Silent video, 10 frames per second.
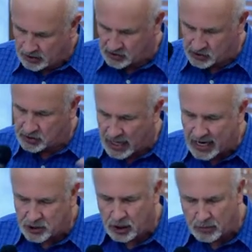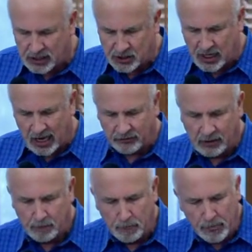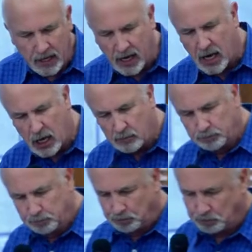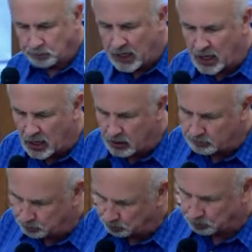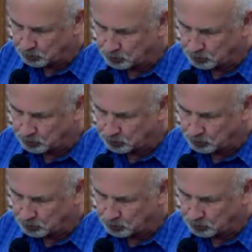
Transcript: This is actually big stuff. Um, um,